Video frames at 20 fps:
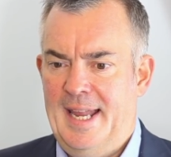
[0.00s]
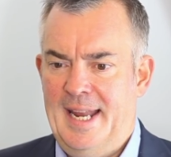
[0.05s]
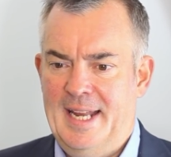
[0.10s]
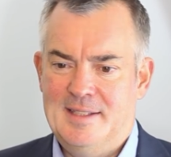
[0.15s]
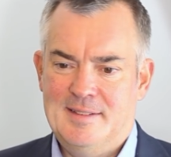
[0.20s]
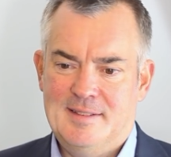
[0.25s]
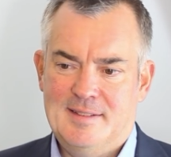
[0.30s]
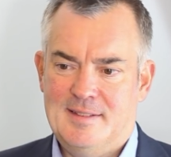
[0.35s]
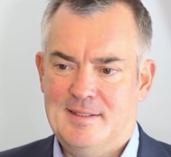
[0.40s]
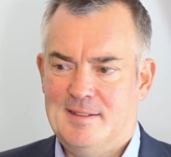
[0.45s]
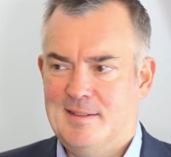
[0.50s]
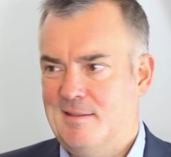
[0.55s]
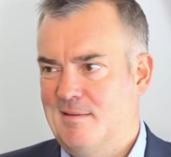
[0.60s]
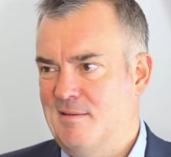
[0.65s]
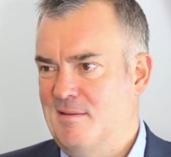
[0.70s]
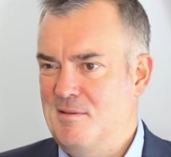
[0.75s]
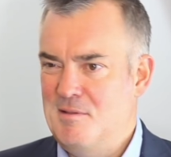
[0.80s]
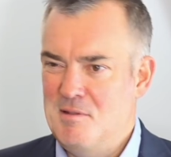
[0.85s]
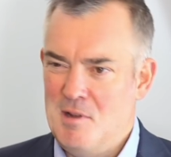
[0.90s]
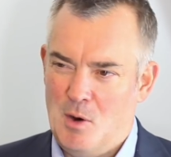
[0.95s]
It's
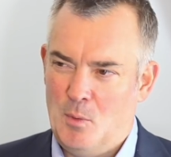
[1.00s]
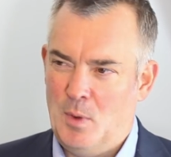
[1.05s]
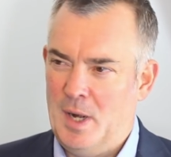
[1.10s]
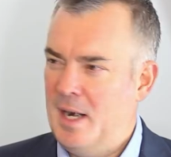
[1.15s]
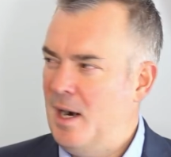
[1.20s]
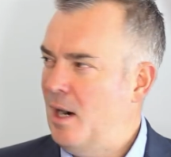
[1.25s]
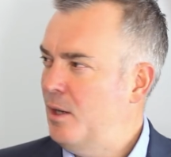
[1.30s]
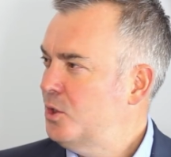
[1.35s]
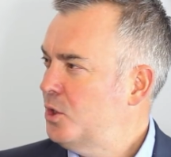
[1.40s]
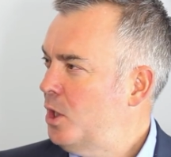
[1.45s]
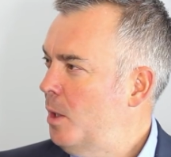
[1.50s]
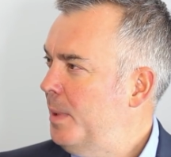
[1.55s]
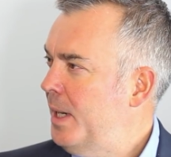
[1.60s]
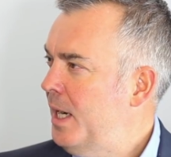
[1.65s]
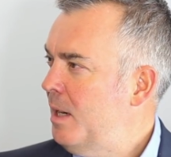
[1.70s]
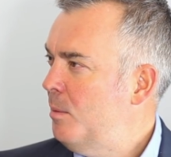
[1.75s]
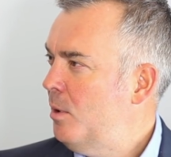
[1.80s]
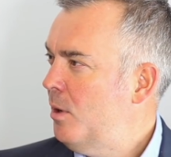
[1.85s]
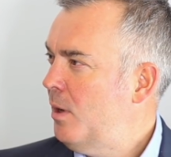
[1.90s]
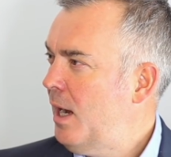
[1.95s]
not really an Irish
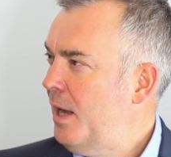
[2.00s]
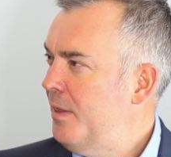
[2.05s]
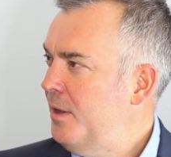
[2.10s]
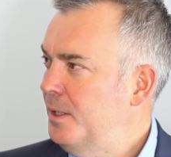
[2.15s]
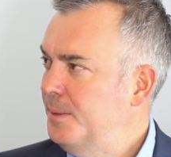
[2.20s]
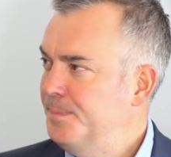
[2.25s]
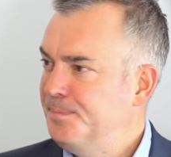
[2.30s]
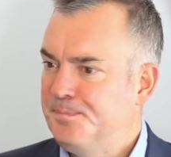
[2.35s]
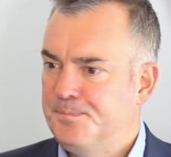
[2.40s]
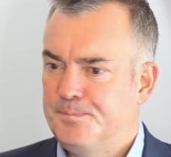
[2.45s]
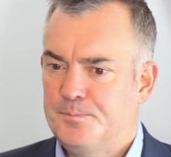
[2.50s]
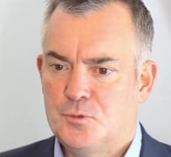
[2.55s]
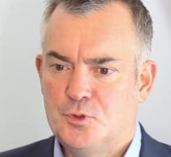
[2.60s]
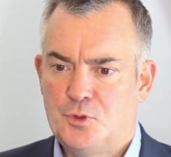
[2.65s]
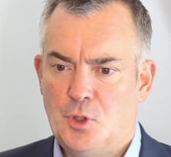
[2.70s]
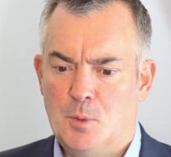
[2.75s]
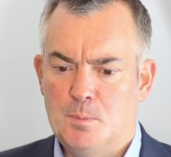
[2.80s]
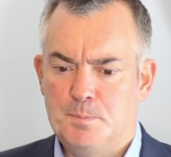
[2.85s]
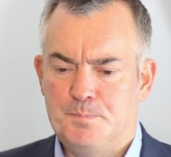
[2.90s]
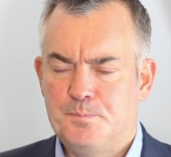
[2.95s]
company anymore either.
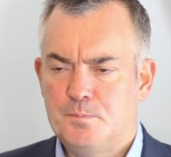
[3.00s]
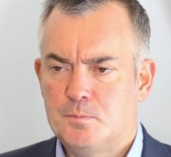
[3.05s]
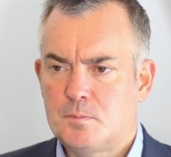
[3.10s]
So